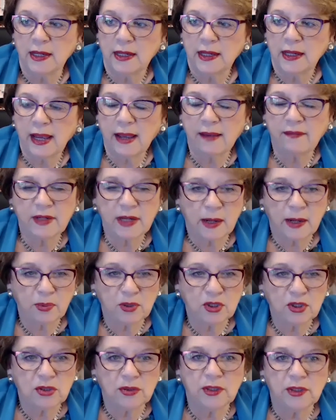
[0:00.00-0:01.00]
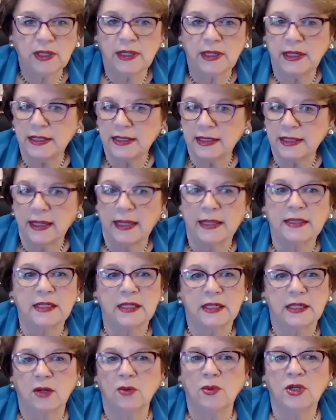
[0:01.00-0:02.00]
have an opportunity to get
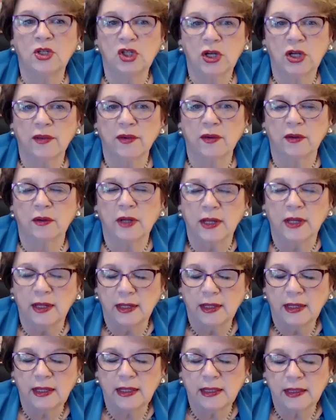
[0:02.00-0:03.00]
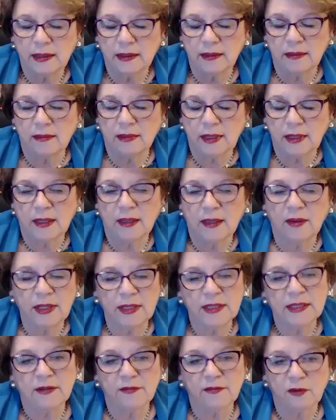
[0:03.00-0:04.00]
to know each other in
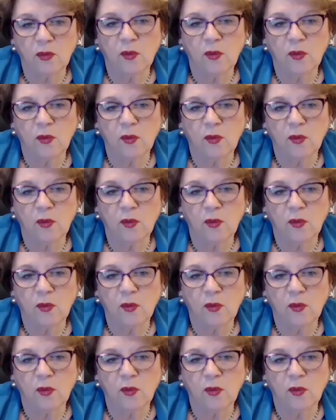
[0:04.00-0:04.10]
different